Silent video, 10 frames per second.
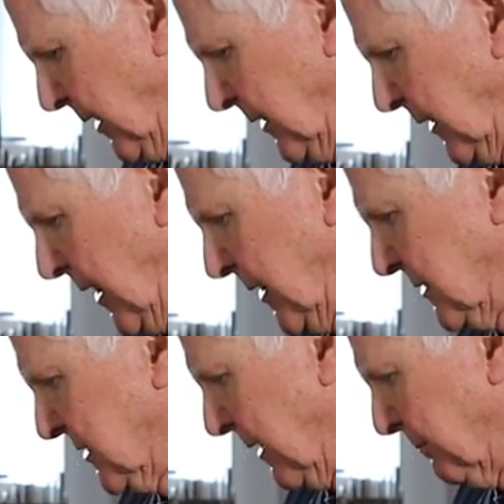it
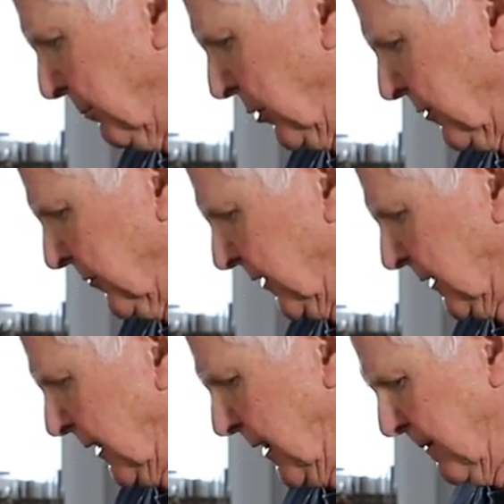lines up
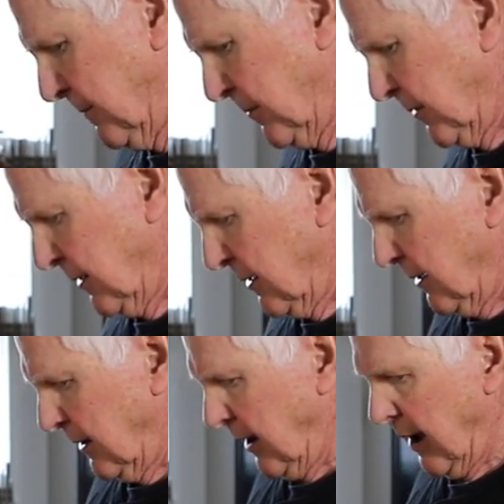perfectly.
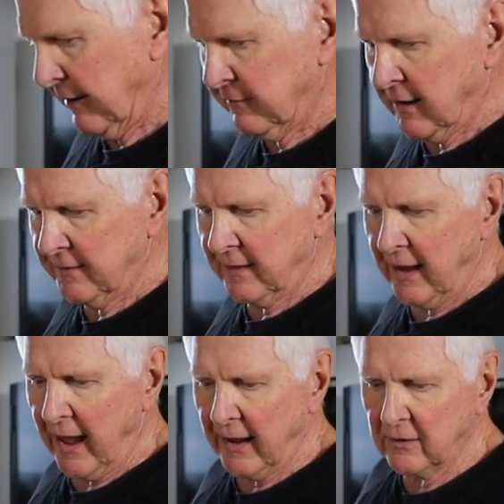I've cut
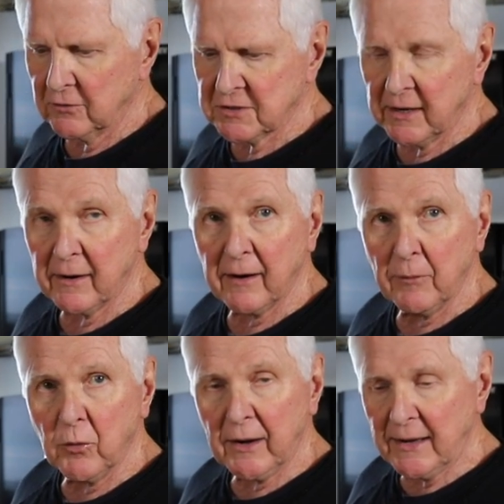the angles here,
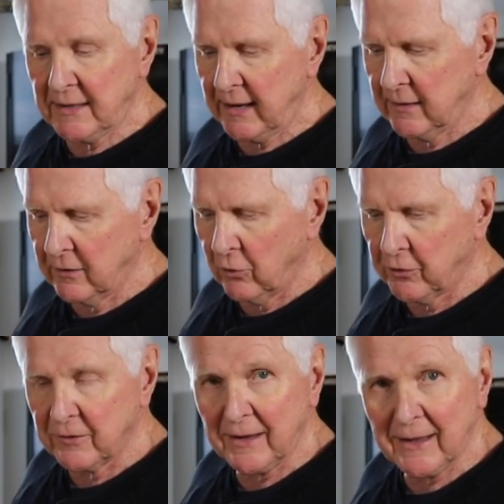and what I did in
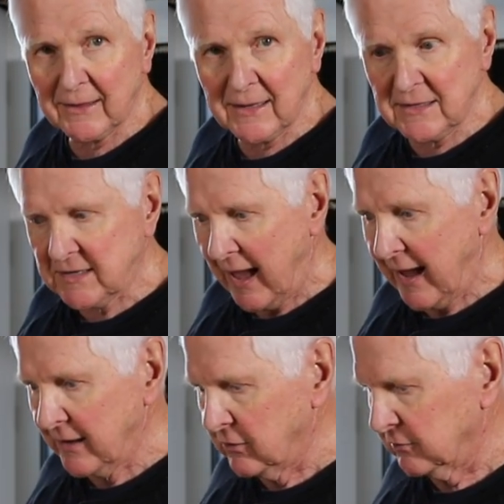order to get these
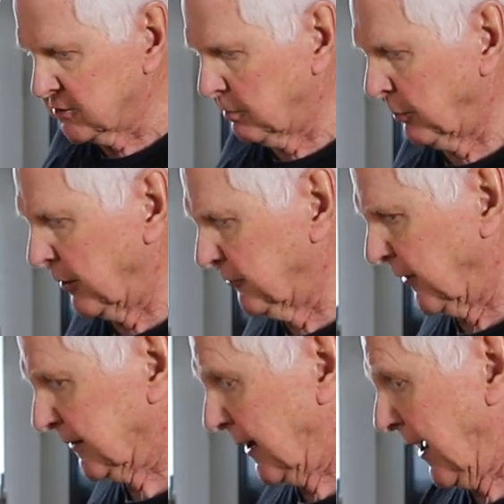angles
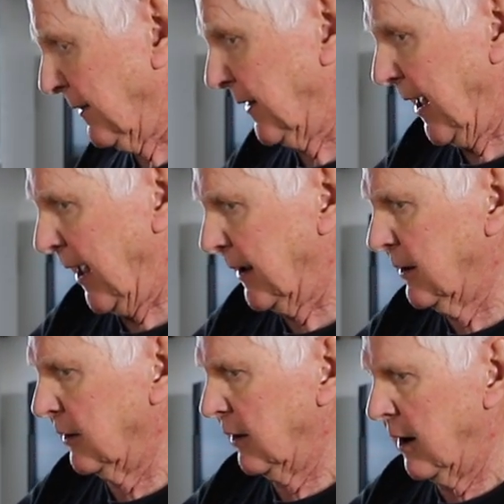perfect and the
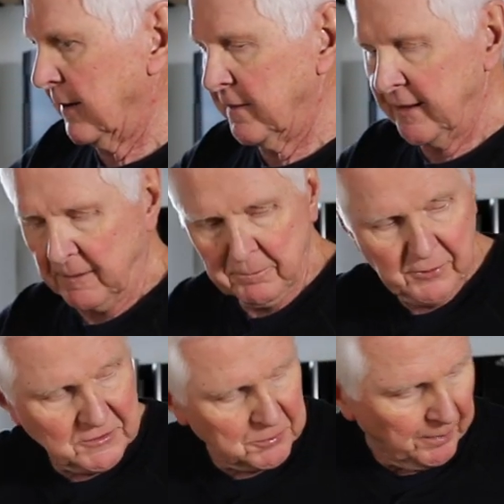angle on the
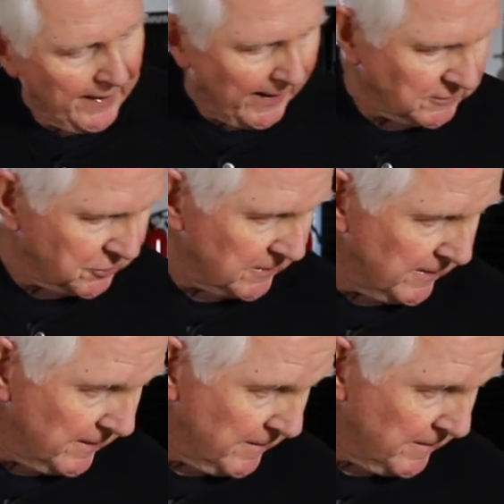bridge patch,